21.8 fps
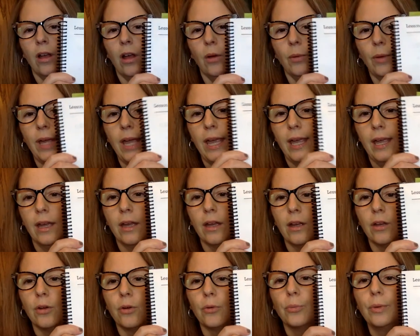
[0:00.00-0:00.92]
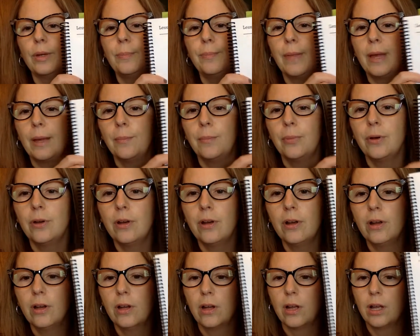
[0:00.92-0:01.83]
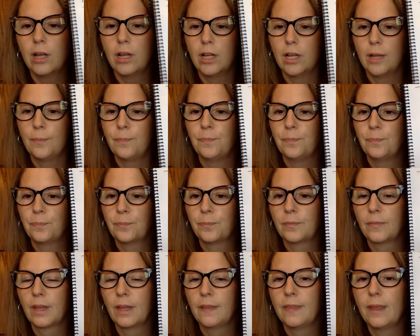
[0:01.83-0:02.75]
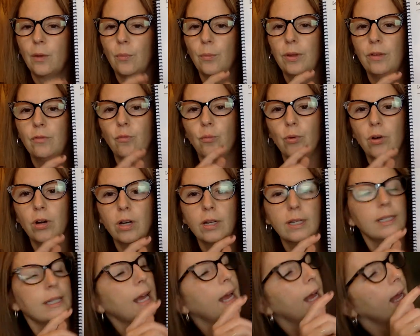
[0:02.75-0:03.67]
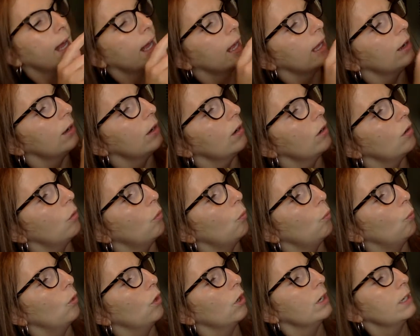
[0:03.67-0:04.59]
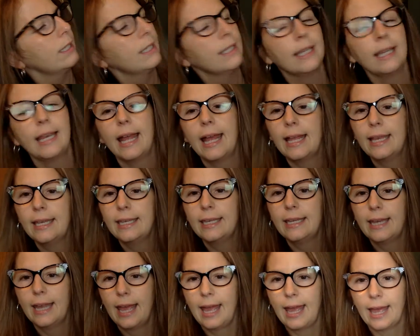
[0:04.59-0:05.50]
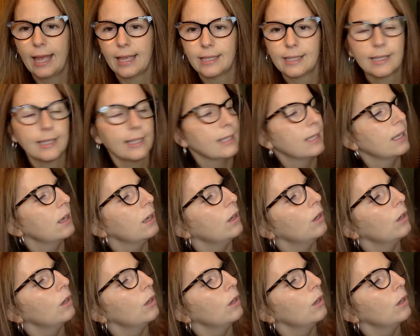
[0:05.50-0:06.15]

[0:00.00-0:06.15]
Okay, remember um, that we've worked on words that end in S.